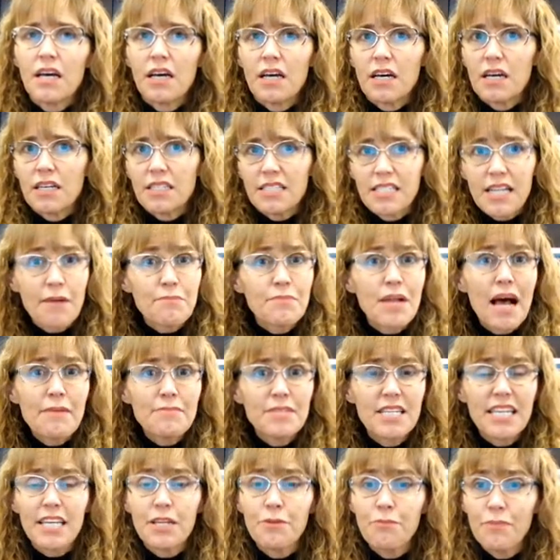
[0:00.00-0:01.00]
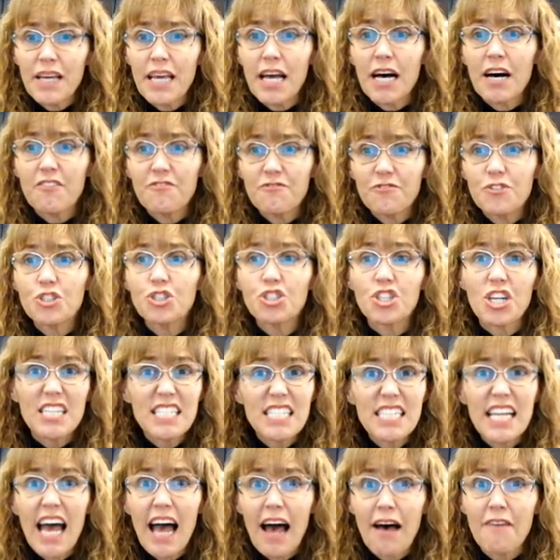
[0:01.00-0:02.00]
sometimes it can be helpful just
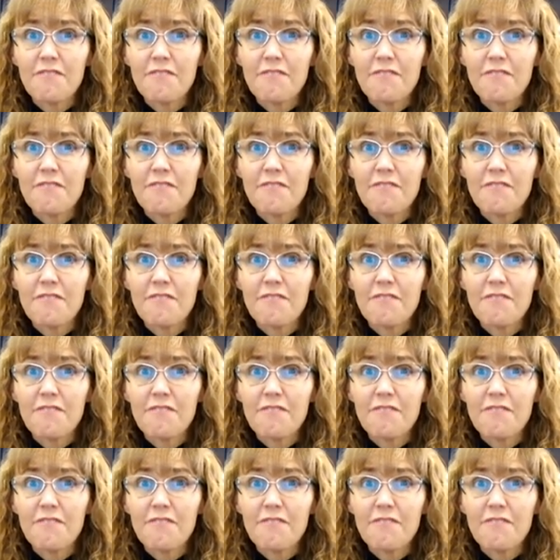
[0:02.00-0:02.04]
to have